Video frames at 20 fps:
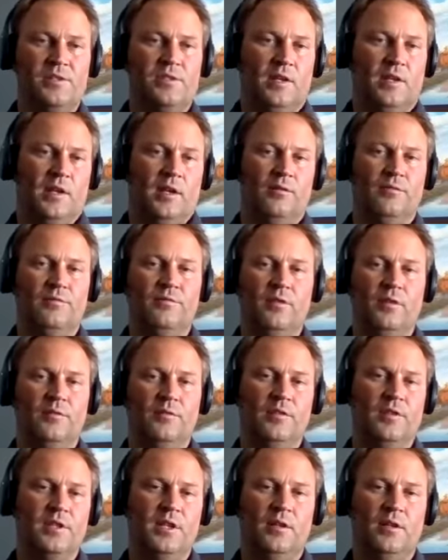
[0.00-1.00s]
layer for
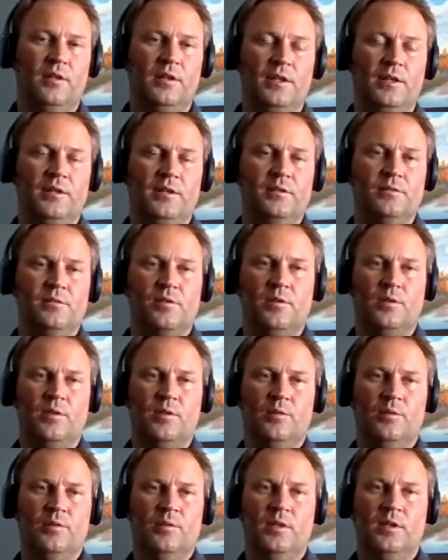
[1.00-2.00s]
fertility.
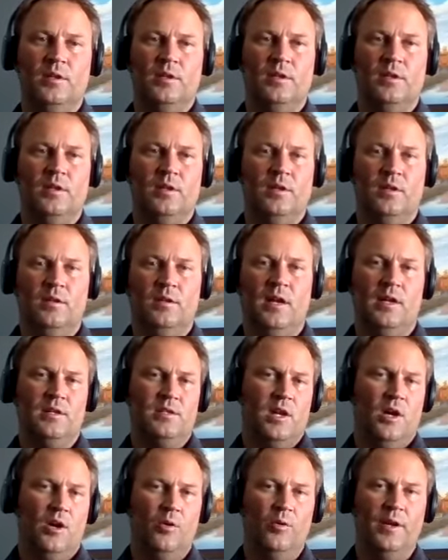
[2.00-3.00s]
So that's
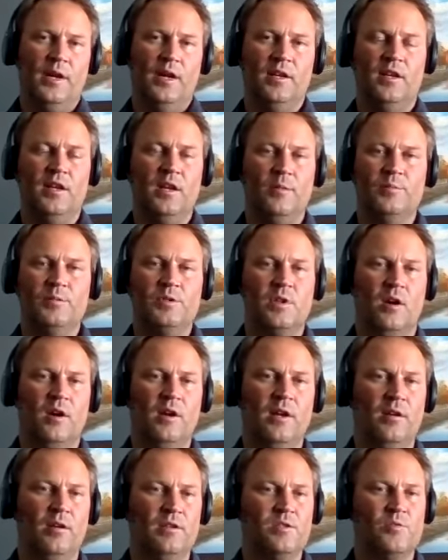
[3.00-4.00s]
how we ended up
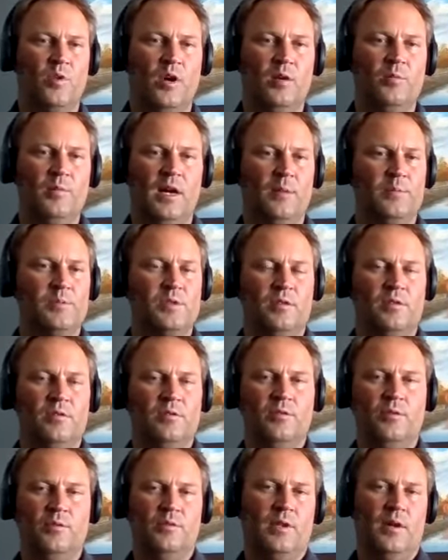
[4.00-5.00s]
starting on SWAT maps in
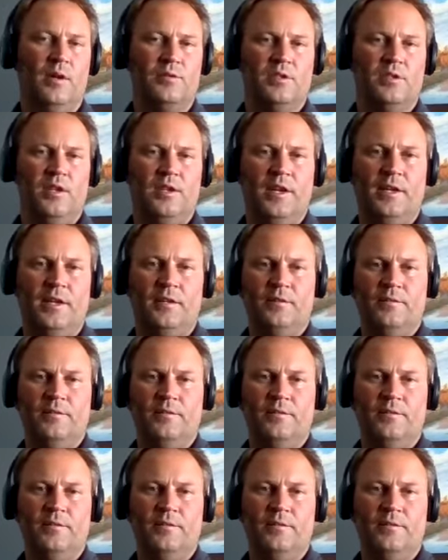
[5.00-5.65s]
2008.